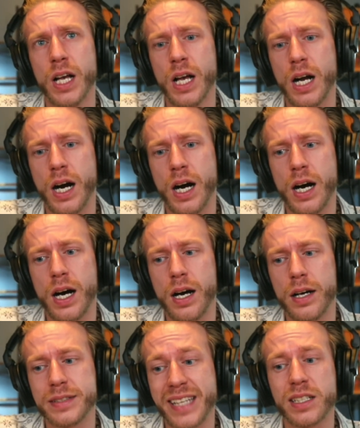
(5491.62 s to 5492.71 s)

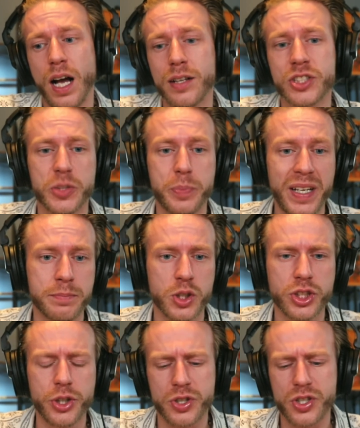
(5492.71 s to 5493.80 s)
technologies being
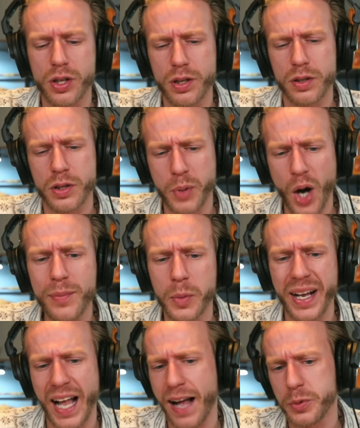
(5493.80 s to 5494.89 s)
produced. The problem I
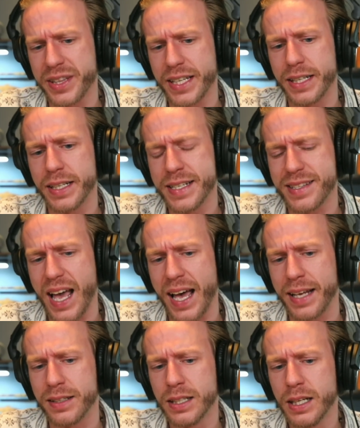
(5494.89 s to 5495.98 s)
have with it is
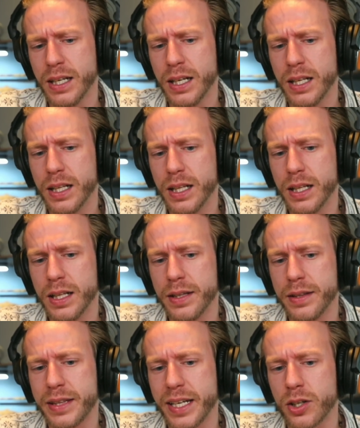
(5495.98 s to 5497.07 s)
that
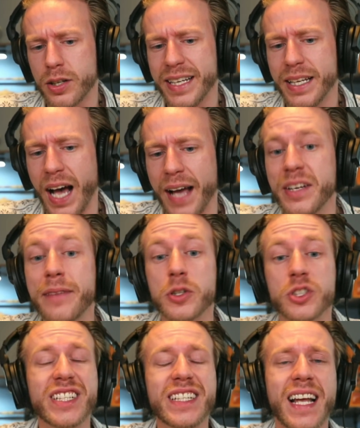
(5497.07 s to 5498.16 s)
I've never
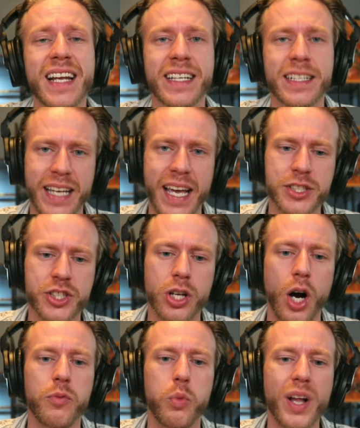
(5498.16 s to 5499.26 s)
seen any indication
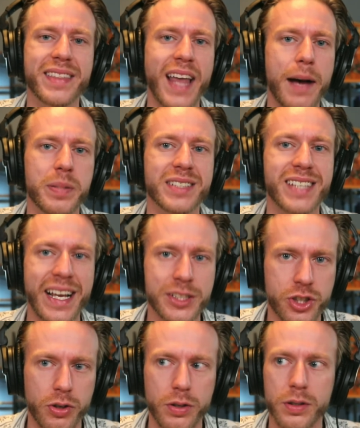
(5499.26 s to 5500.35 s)
of what that
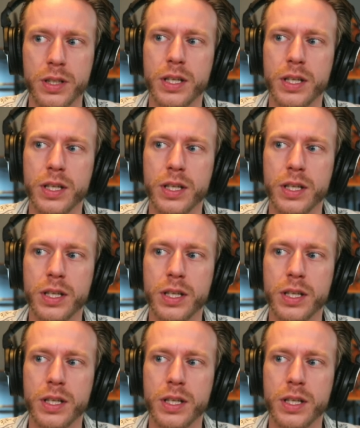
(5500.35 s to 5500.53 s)
potential